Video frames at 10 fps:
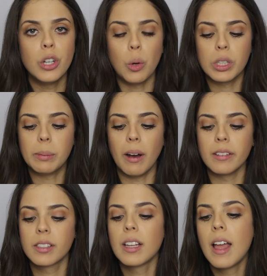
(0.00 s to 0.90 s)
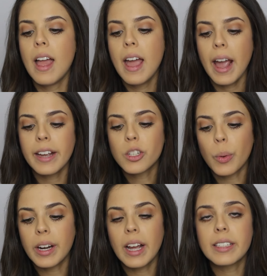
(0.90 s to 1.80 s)
No response.
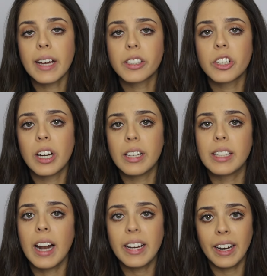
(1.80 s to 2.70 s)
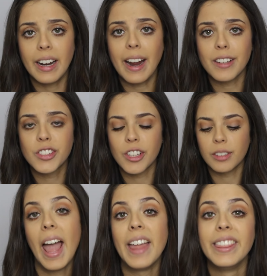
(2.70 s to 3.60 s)
8.20, I texted her, I said, I need an
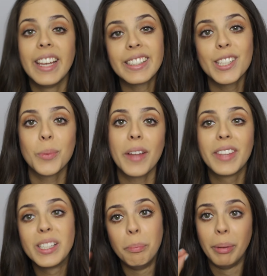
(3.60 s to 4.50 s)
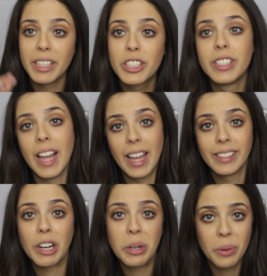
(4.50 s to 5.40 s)
answer. And this is what this bitch
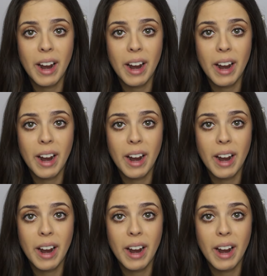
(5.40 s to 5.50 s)
says. Are you